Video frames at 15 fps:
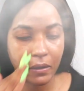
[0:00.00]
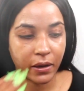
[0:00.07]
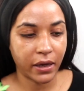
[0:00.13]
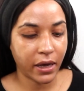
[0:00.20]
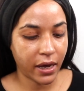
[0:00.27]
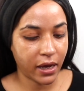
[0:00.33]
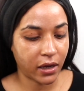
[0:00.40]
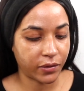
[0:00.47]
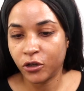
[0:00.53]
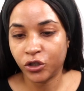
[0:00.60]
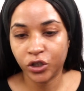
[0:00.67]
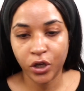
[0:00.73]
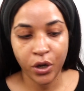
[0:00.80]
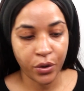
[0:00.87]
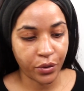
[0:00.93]
Okay,
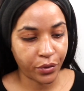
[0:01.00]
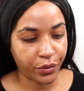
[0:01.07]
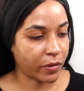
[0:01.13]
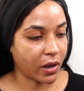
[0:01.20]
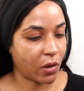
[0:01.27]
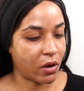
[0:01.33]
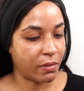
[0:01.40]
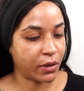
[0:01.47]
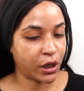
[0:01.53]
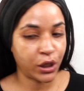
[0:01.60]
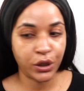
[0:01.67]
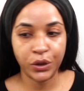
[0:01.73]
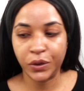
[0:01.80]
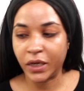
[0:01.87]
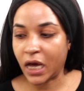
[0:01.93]
so what I'm going to
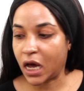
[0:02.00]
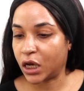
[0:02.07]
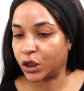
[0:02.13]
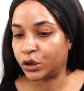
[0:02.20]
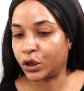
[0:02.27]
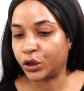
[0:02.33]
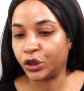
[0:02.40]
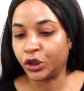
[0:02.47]
do now is go